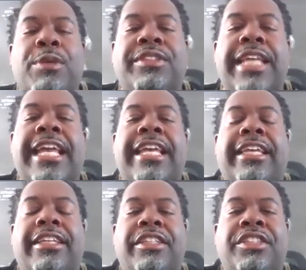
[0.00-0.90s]
he was
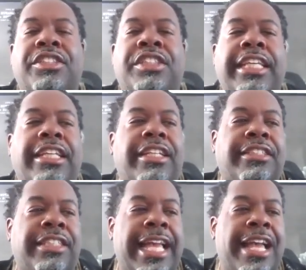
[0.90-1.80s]
saying she
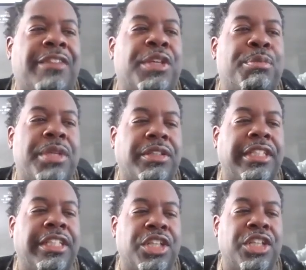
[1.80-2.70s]
doesn't have the
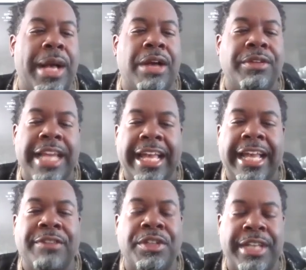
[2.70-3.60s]
ability to go out
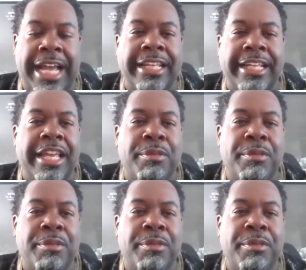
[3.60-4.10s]
night after night